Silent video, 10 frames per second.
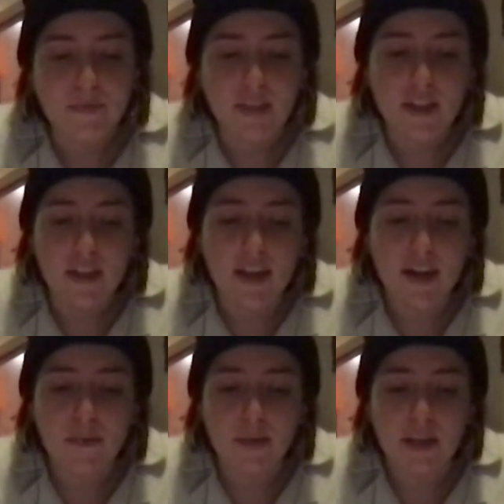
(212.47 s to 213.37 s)
and the
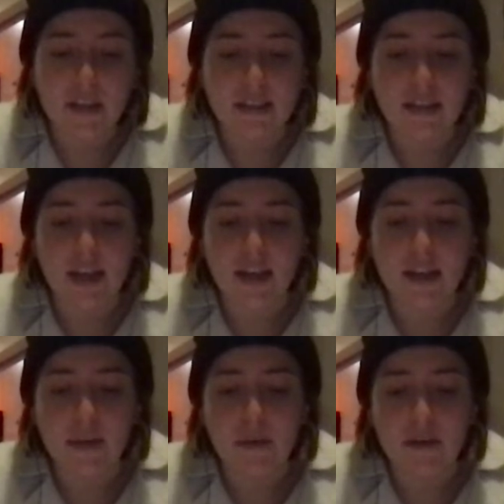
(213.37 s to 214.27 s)
airplanes glided
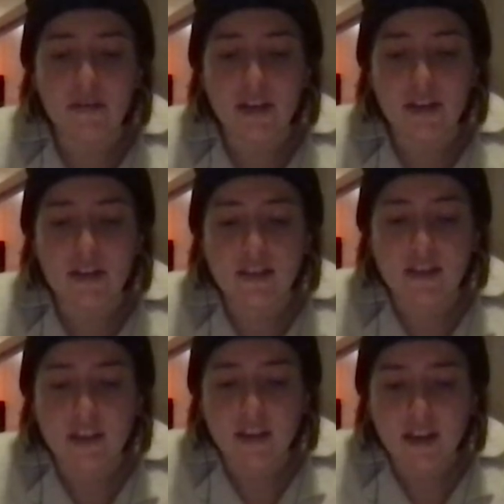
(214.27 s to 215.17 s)
above us,
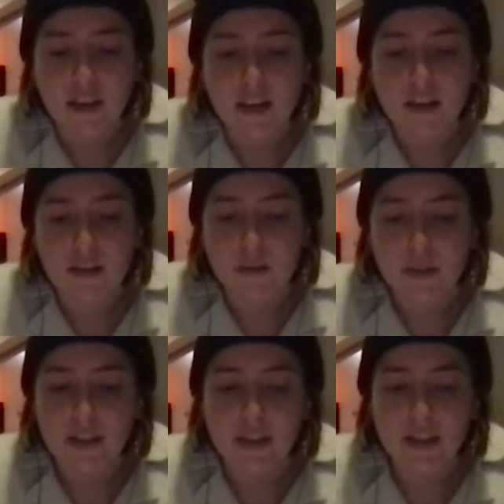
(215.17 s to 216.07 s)
and the
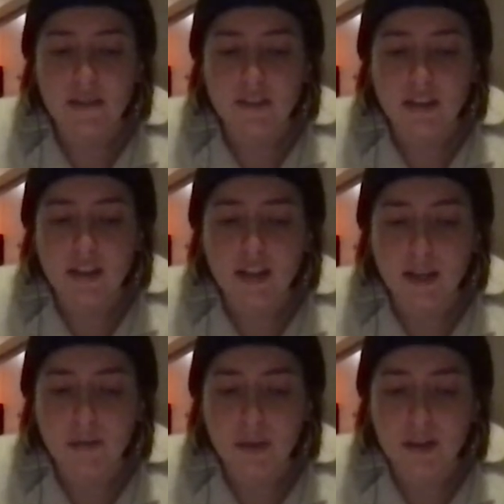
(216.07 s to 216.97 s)
wind lifted the dead
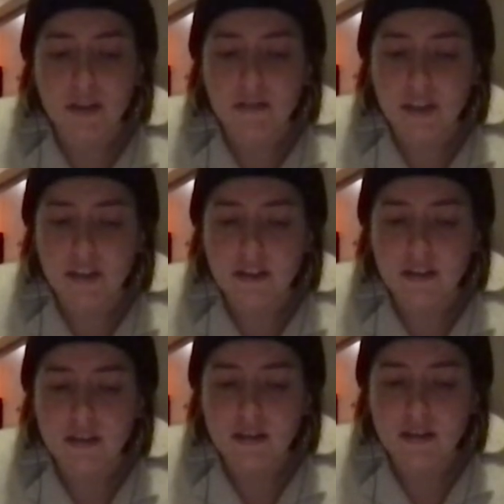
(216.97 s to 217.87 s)
bird's
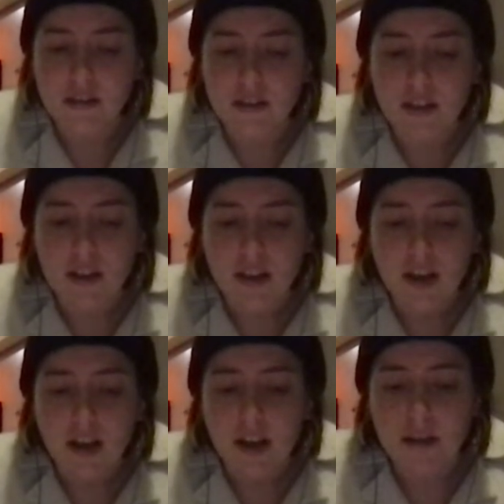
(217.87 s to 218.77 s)
feathers.
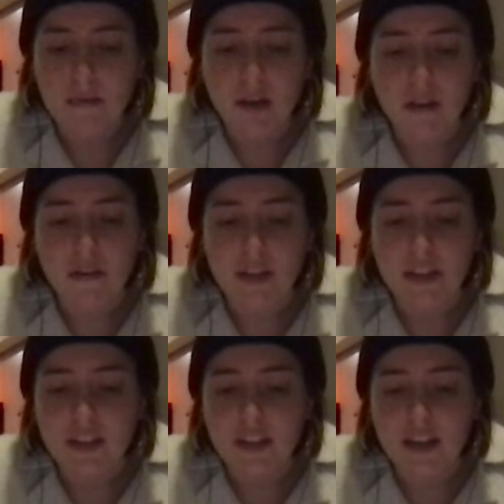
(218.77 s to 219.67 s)
I am not ready
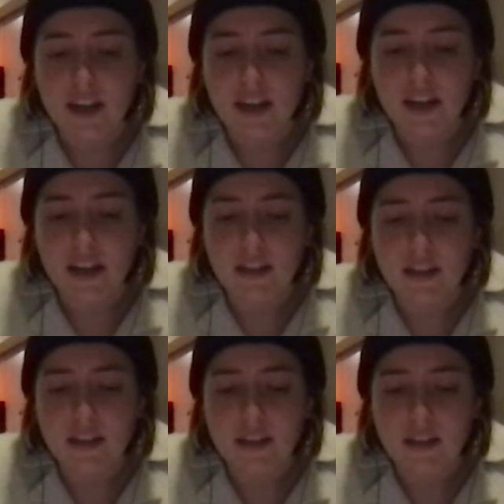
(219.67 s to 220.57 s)
to die yet.
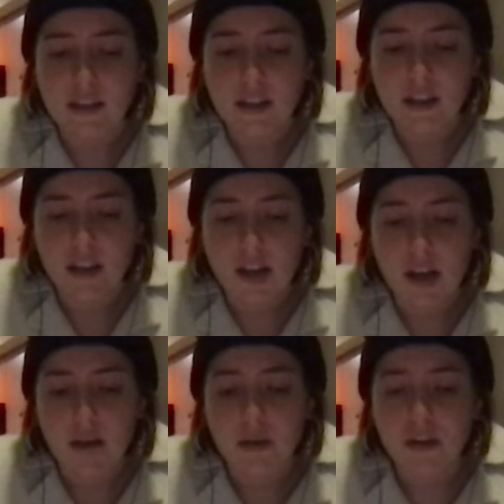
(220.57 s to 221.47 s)

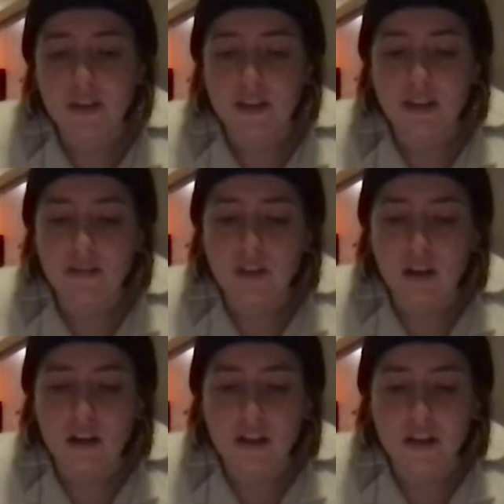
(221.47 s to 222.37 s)
I want to live
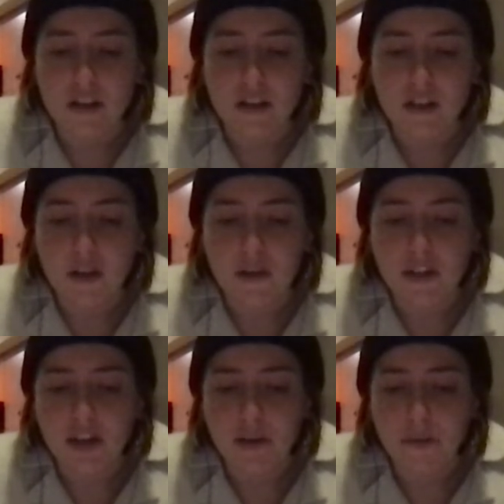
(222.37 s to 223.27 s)
longer, knowing
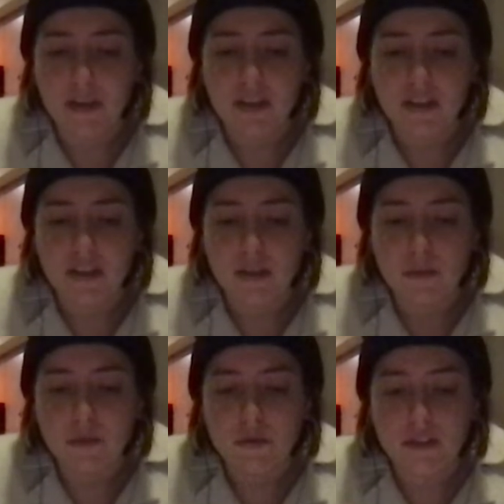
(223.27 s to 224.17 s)
that wind still
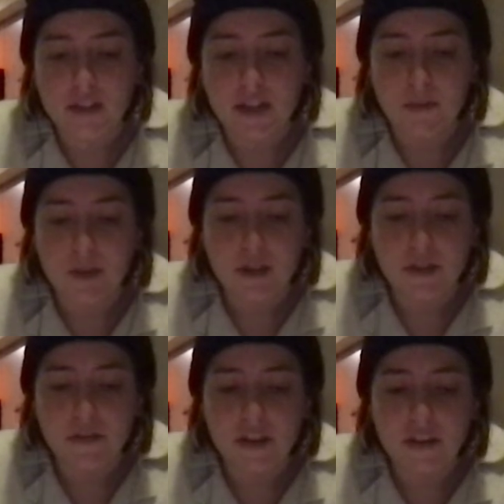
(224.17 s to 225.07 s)
moves a dead bird's
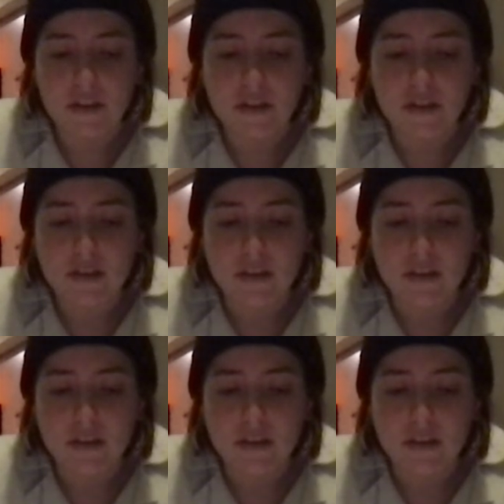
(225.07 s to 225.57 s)
feathers.